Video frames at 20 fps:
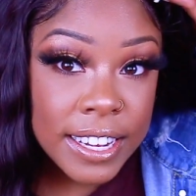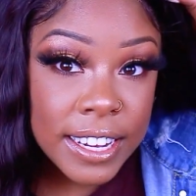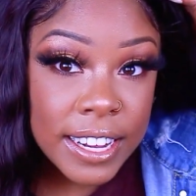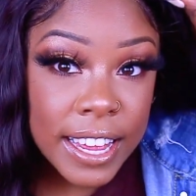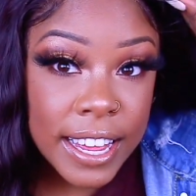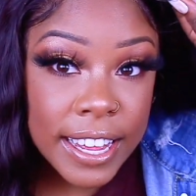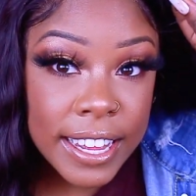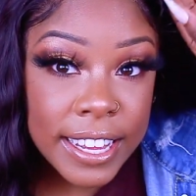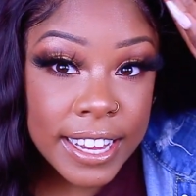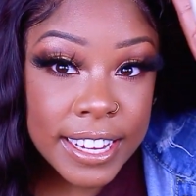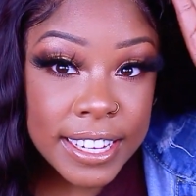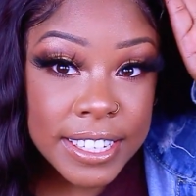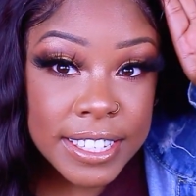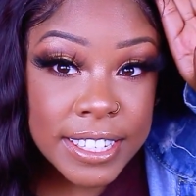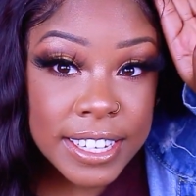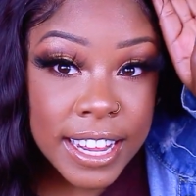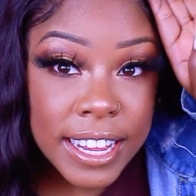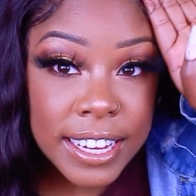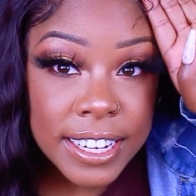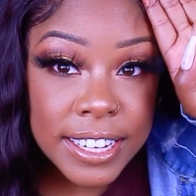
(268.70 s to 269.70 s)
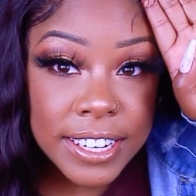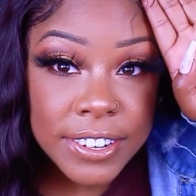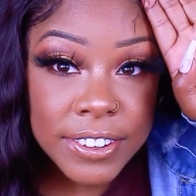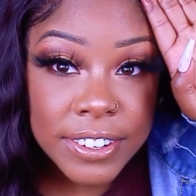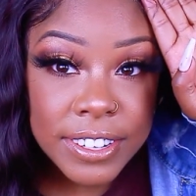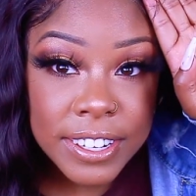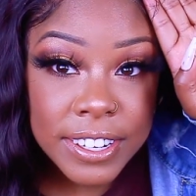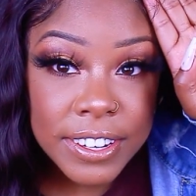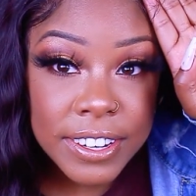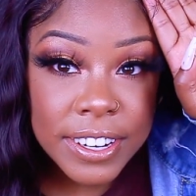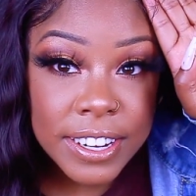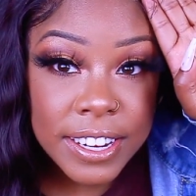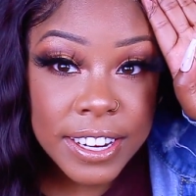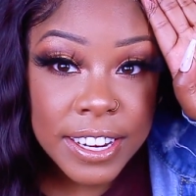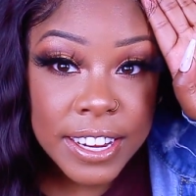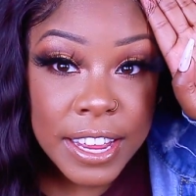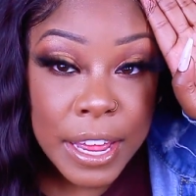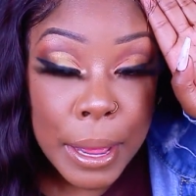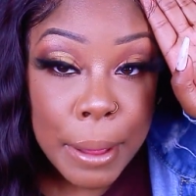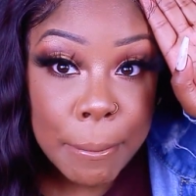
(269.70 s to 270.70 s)
Like, it's like literally
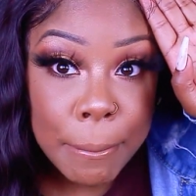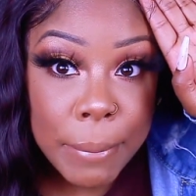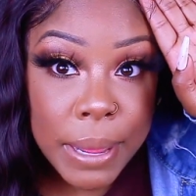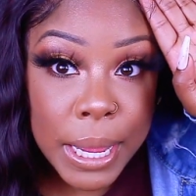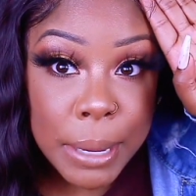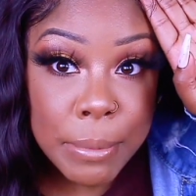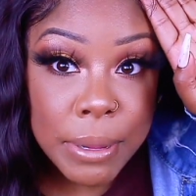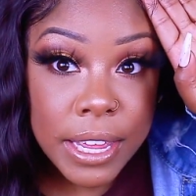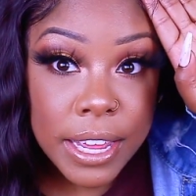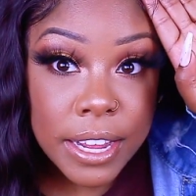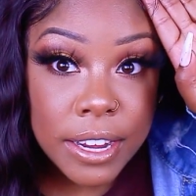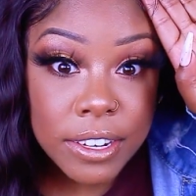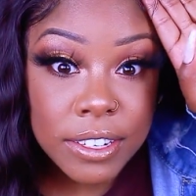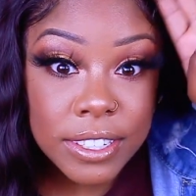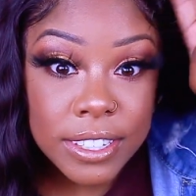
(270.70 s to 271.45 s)
baby hair